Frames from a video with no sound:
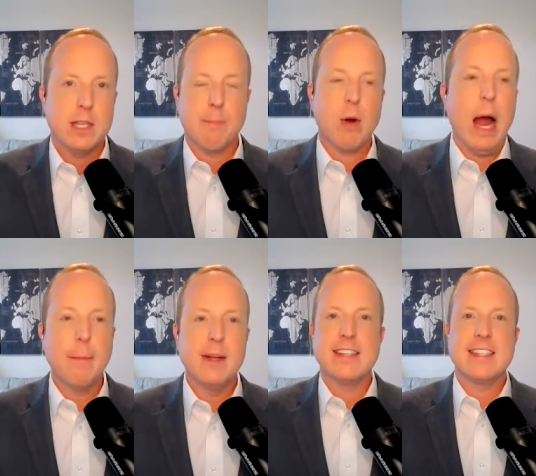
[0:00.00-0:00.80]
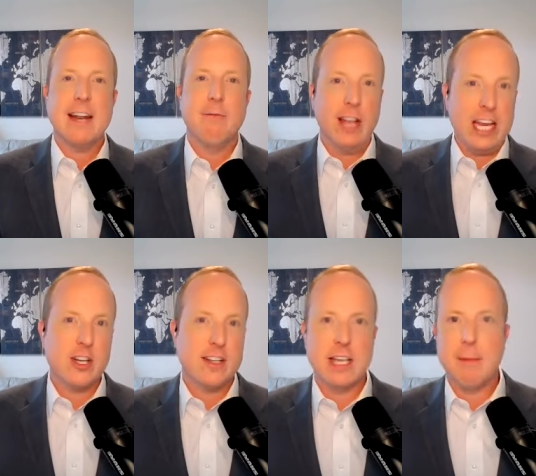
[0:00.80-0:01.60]
But the problem is, is that
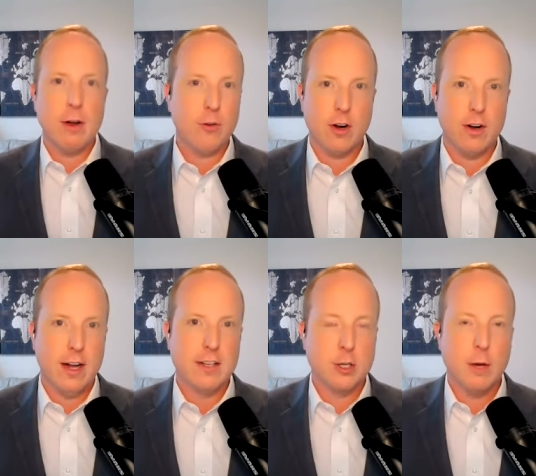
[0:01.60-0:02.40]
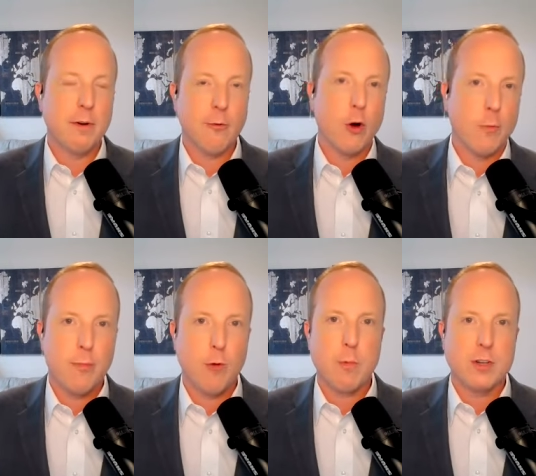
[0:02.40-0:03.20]
inflation is up over, also up over four,
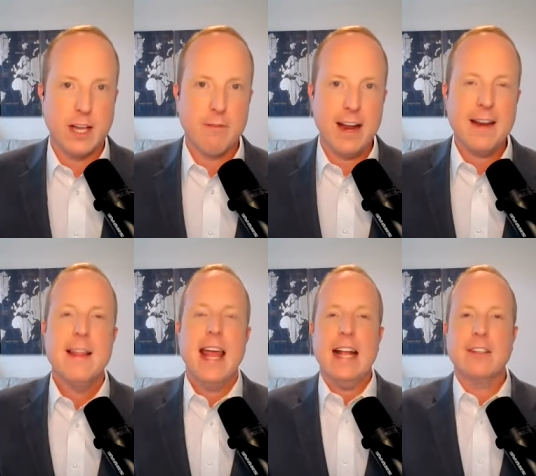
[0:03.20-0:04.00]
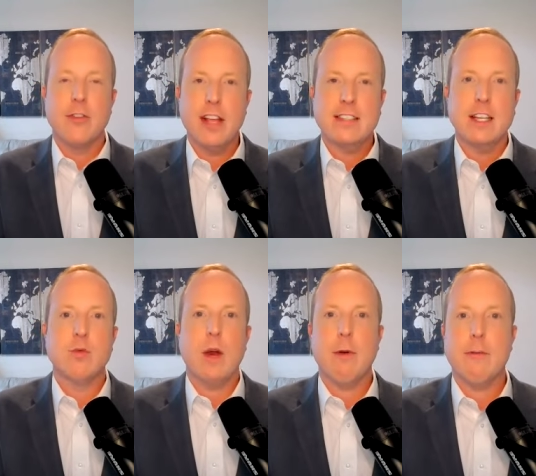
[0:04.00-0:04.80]
four percent, right? And so this is
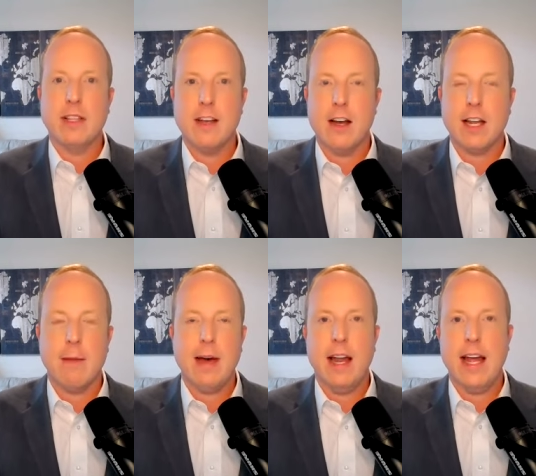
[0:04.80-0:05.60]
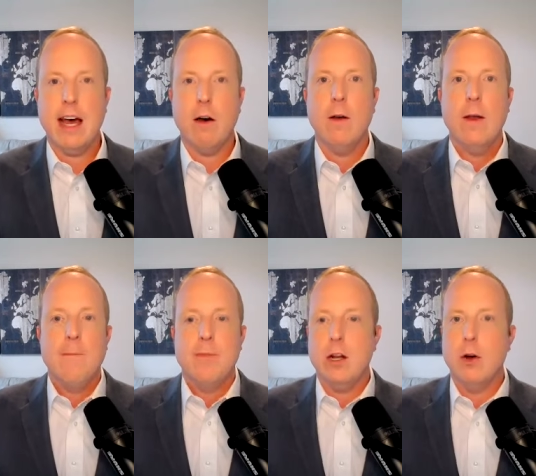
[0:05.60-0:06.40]
where we've been talking about how,
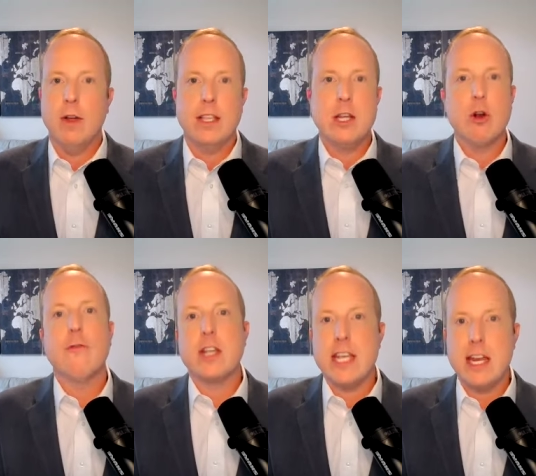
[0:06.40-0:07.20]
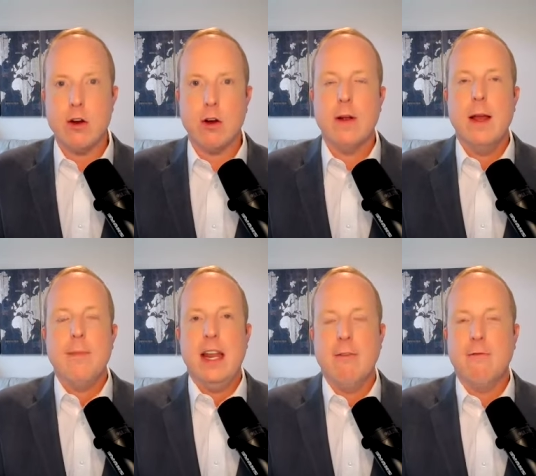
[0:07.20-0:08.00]
you know, year over year
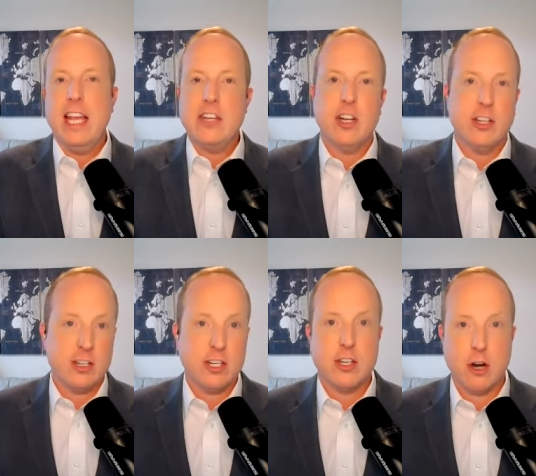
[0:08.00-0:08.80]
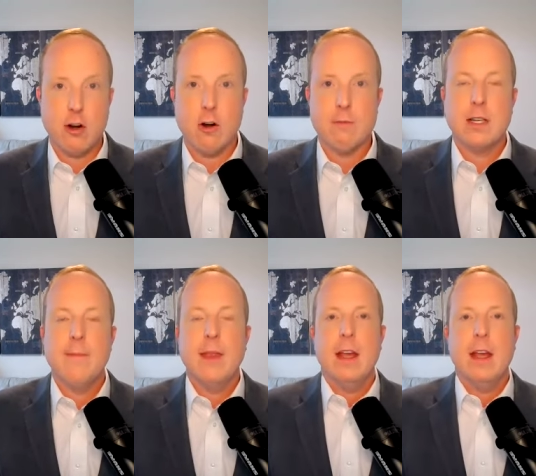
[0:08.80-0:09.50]
in inflation adjusted terms,